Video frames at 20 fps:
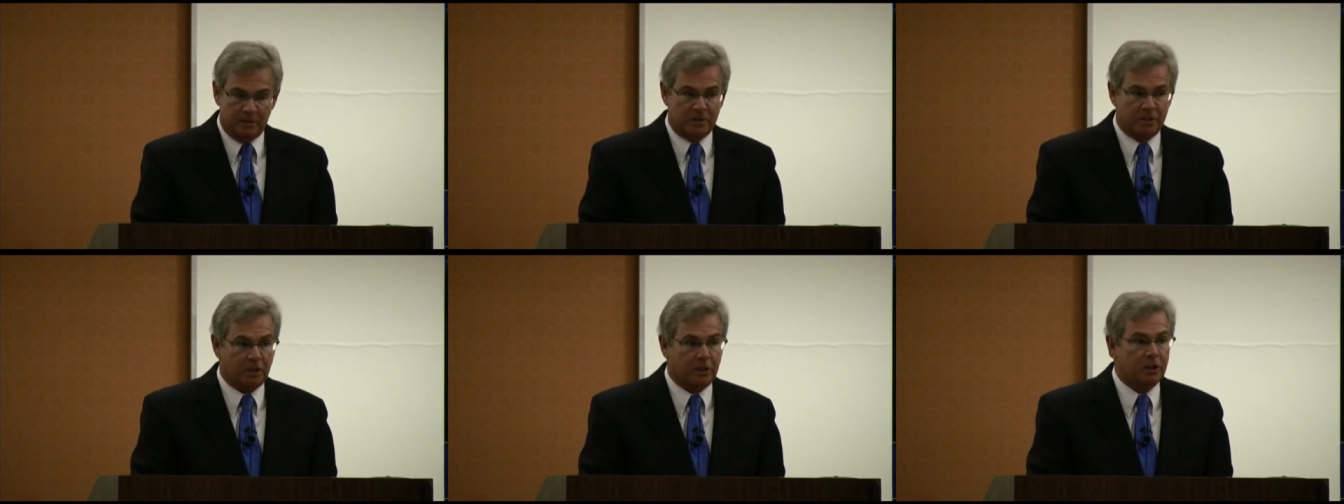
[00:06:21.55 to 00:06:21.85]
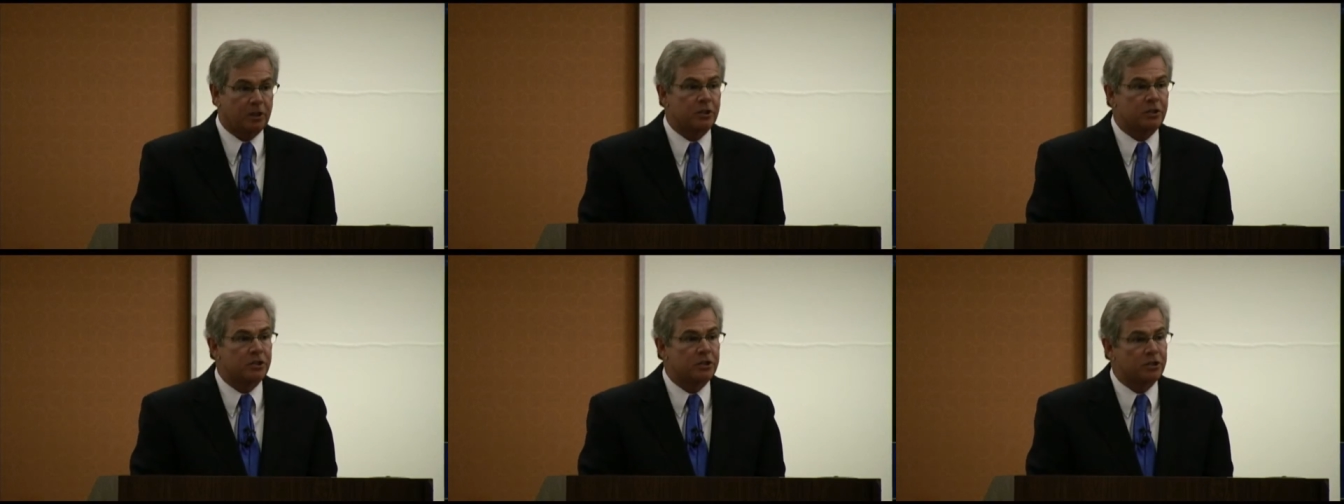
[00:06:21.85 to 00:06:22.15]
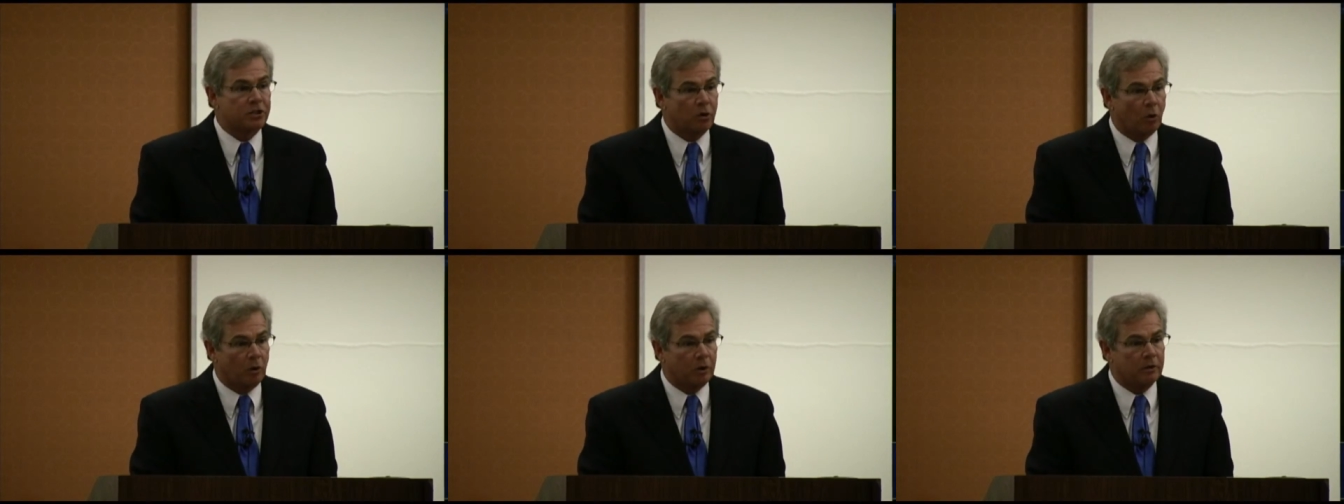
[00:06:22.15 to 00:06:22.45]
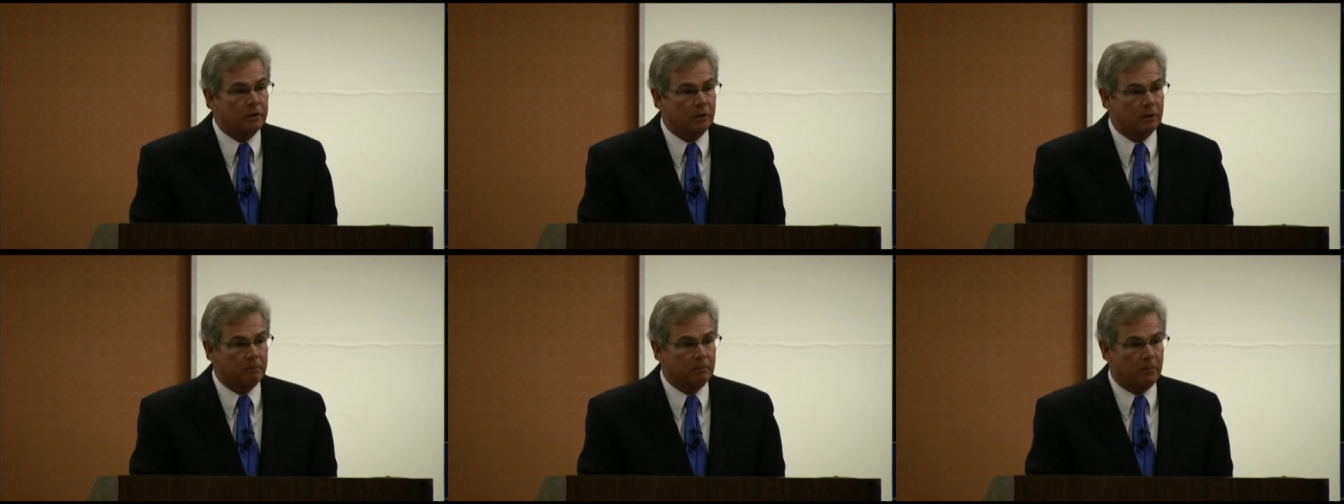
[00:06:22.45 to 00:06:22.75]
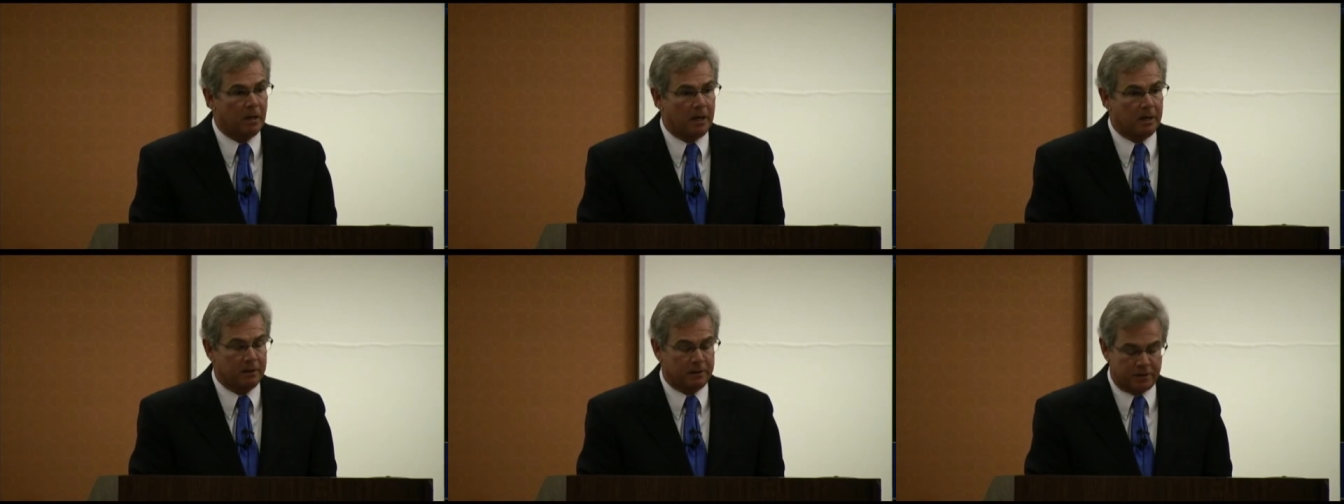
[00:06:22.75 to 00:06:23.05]
to consort
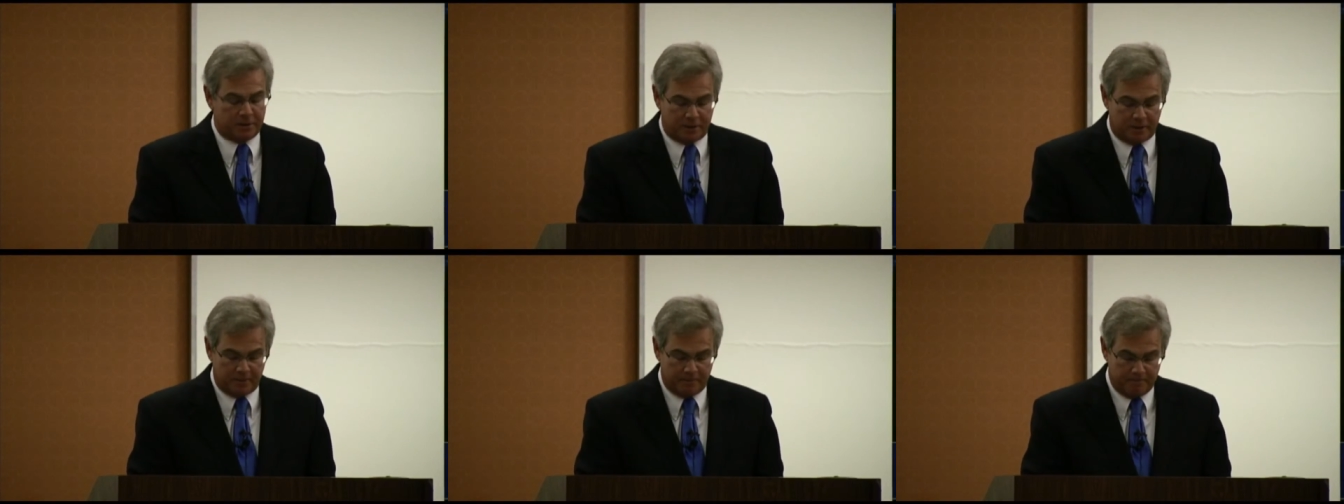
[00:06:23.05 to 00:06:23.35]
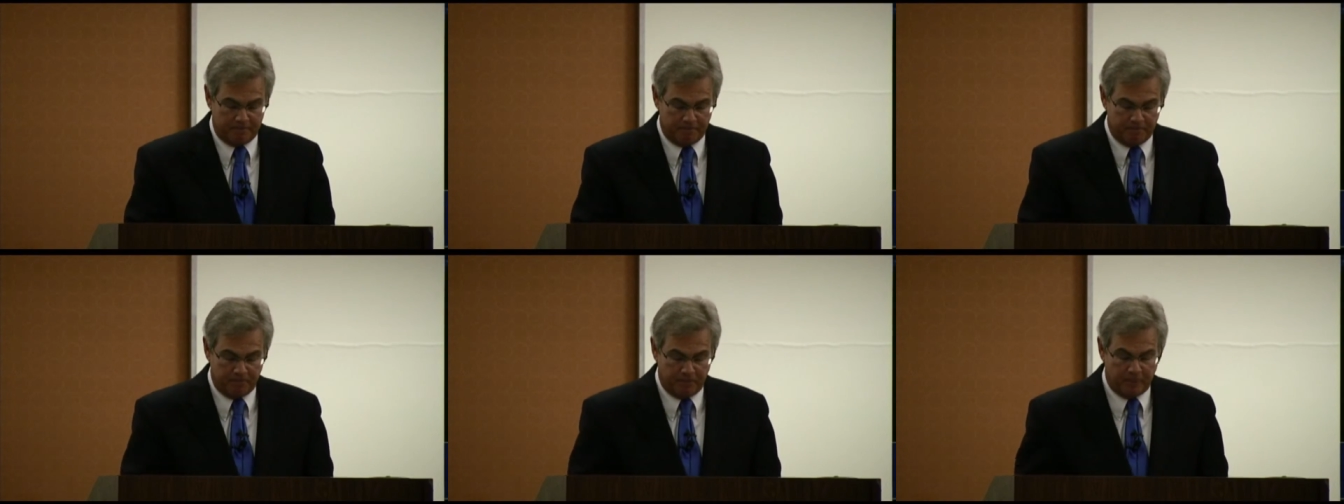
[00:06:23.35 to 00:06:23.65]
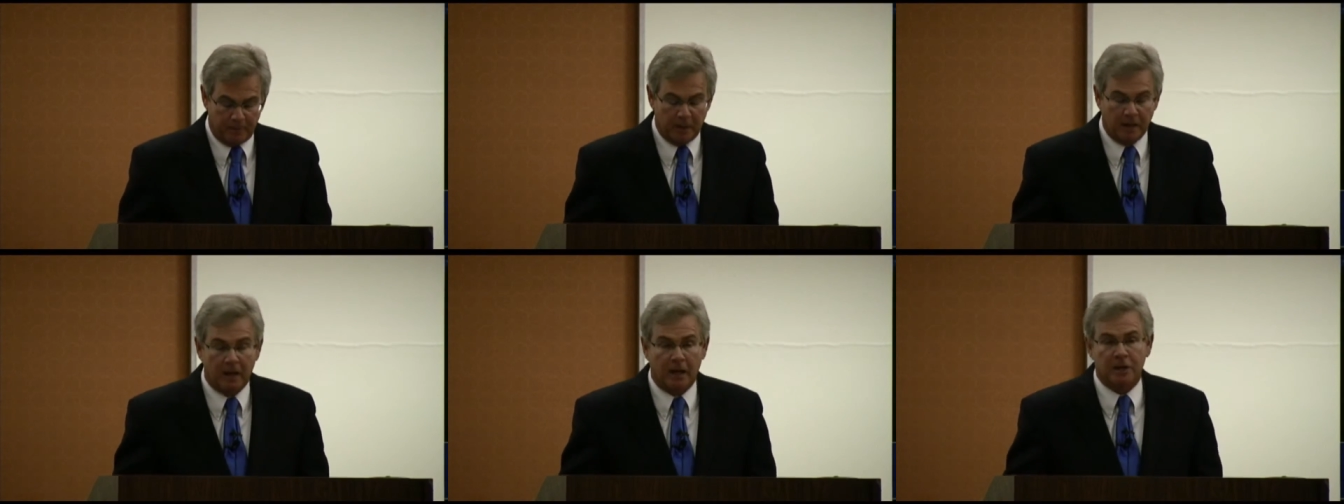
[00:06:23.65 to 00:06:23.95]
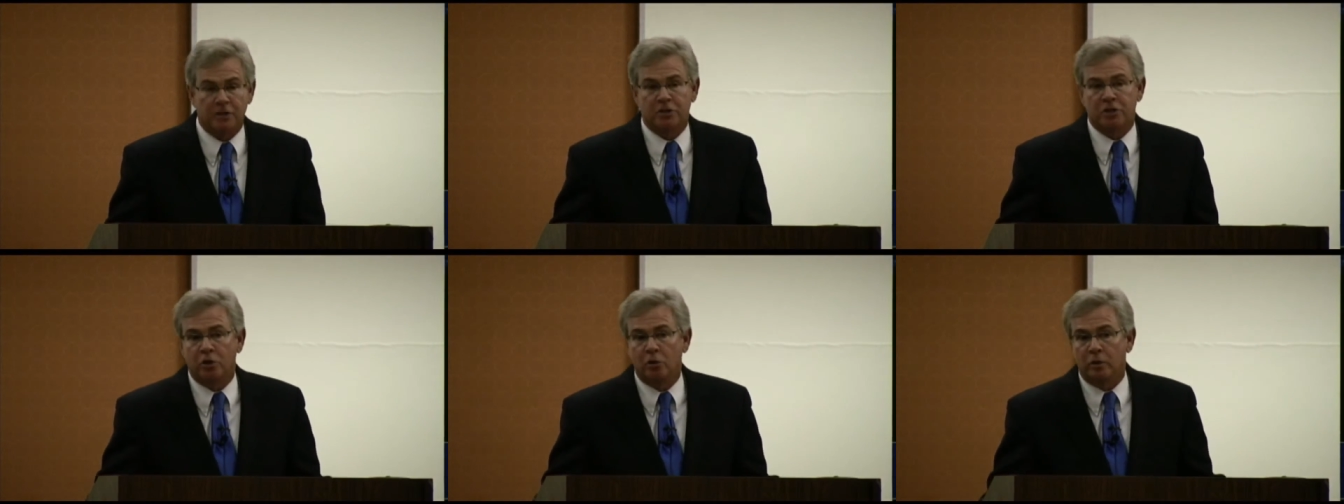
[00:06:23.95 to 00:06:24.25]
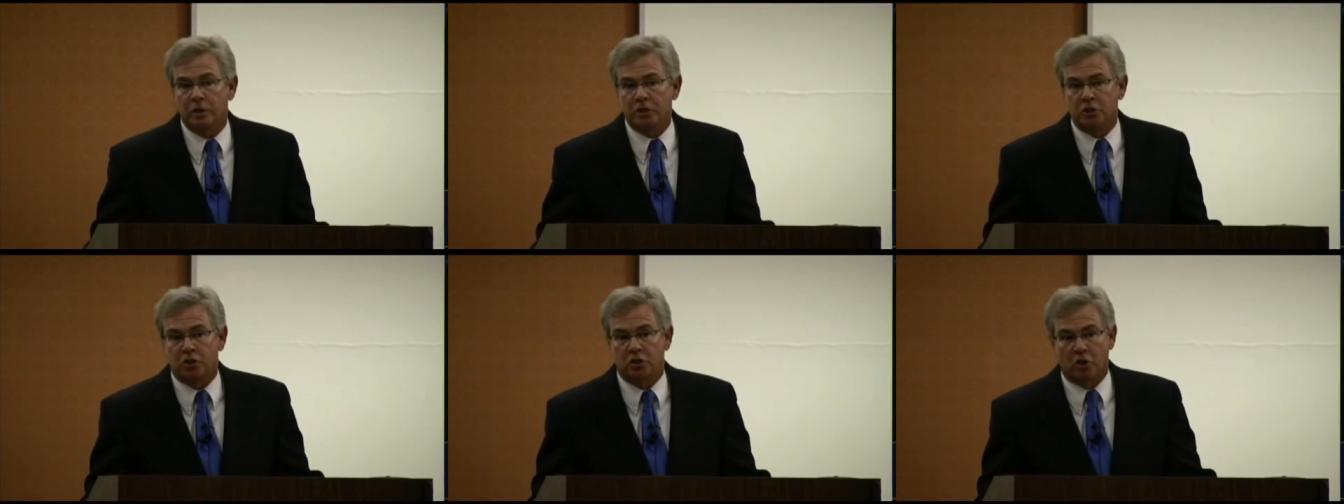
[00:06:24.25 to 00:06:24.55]
amongst, and
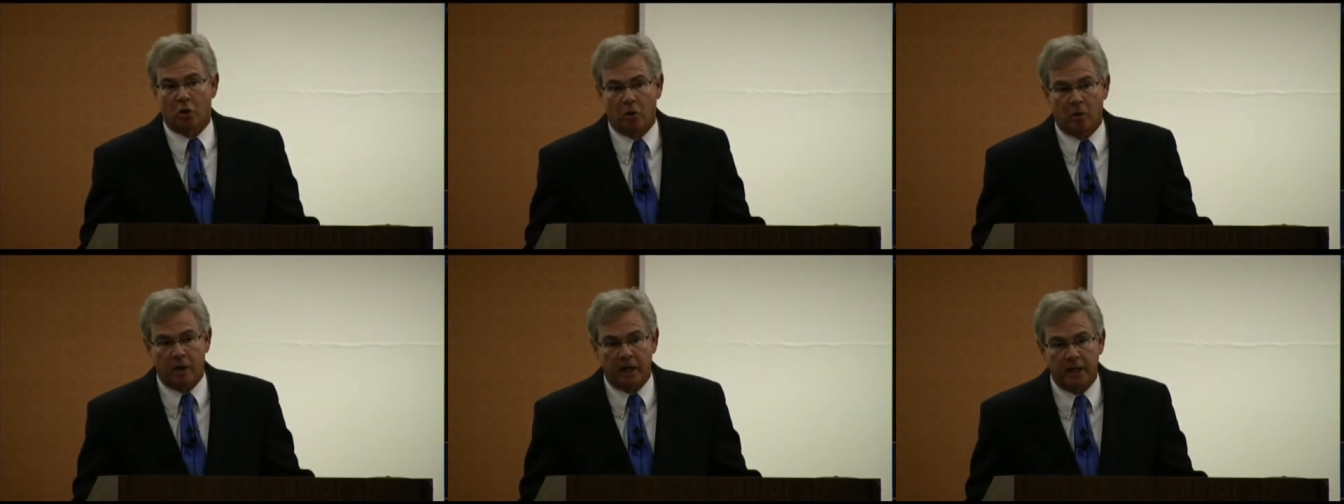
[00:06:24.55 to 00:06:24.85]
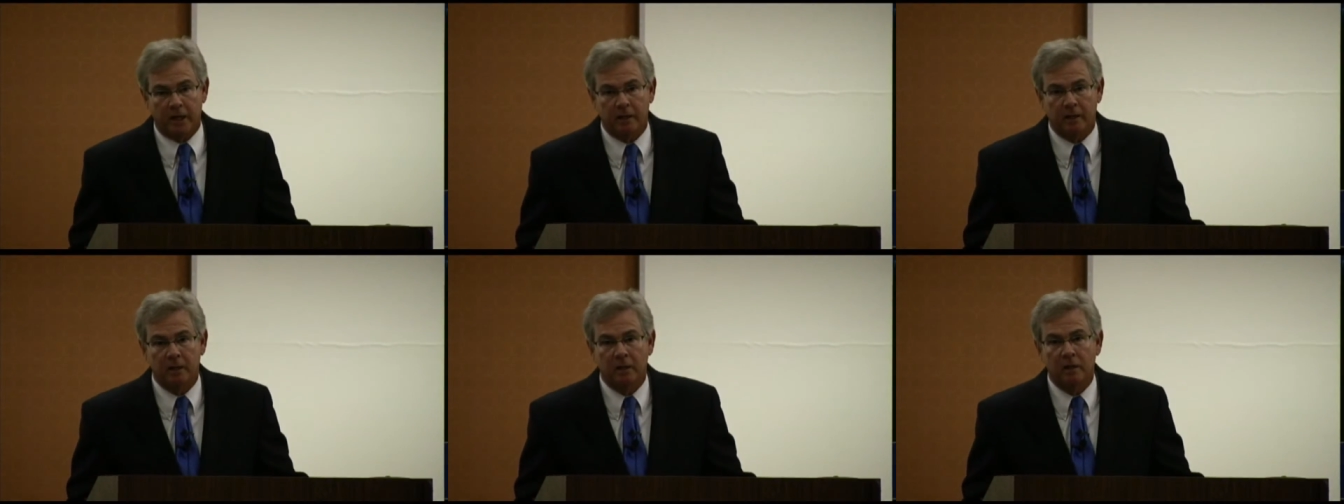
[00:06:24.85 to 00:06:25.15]
to enjoy.